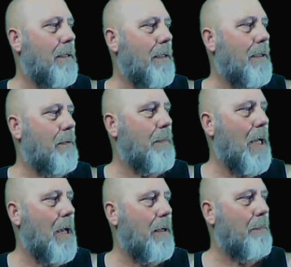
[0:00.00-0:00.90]
you'd
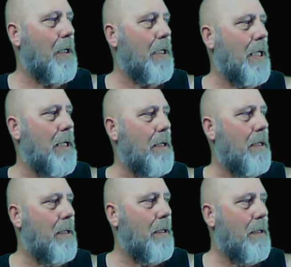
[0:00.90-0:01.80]
be out of money,
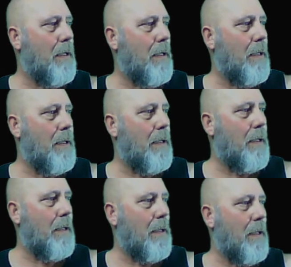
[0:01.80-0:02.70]

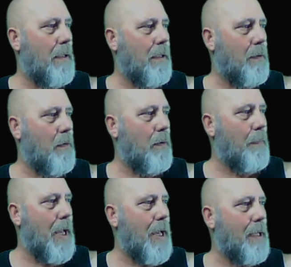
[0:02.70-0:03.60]
and then going
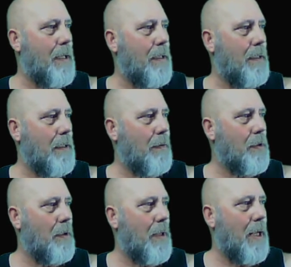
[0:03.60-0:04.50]
back.
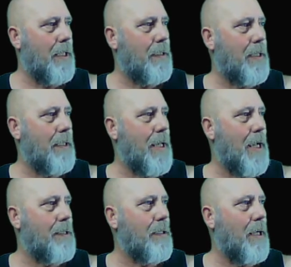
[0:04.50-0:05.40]
So a lot of these kids
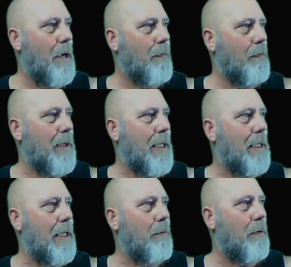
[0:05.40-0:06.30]
actually got
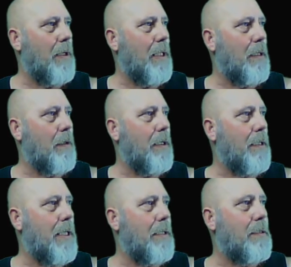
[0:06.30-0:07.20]
really, really good
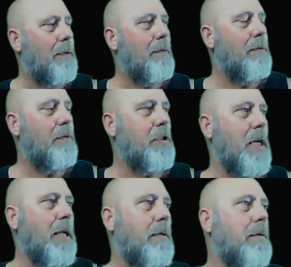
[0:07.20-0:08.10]
at these
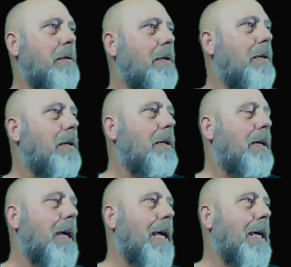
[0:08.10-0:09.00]
shit,
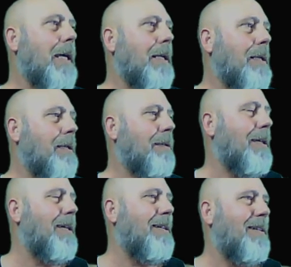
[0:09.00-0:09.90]
and
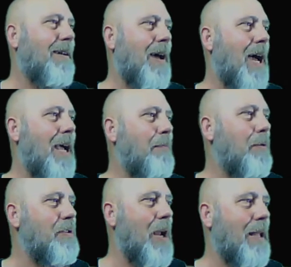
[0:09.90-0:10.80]
I
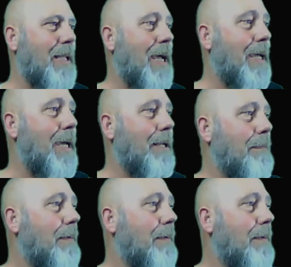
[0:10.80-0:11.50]
was not that kid.